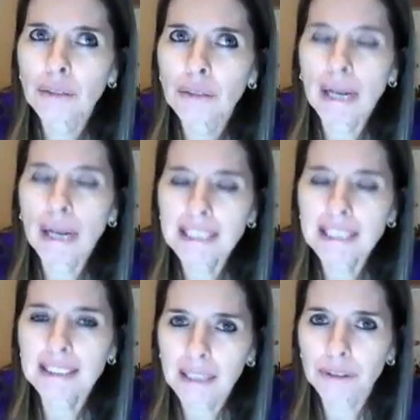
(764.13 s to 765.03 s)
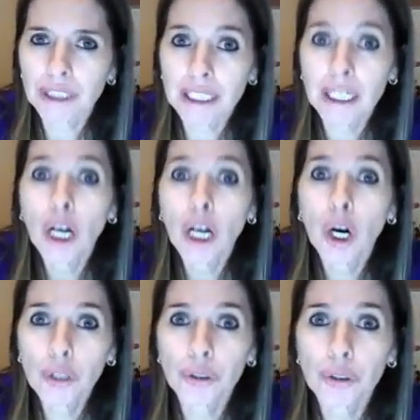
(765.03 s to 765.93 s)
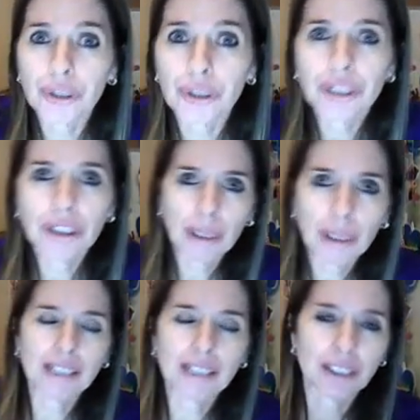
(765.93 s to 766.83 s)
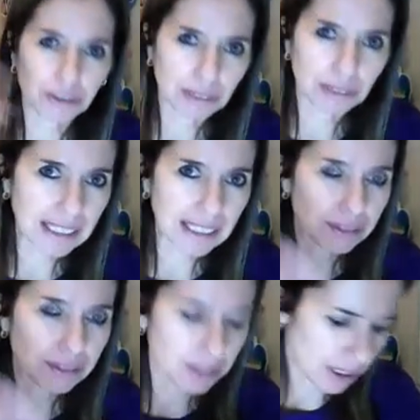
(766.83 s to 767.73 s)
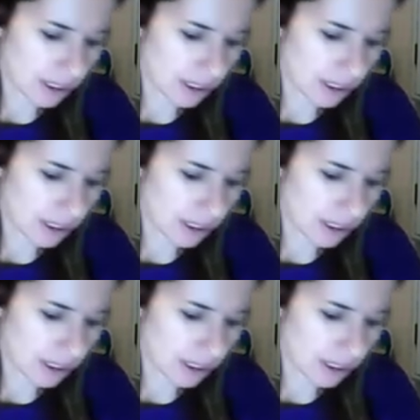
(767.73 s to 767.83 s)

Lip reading: write the sounds in heard. Go ahead. There's 3 sounds.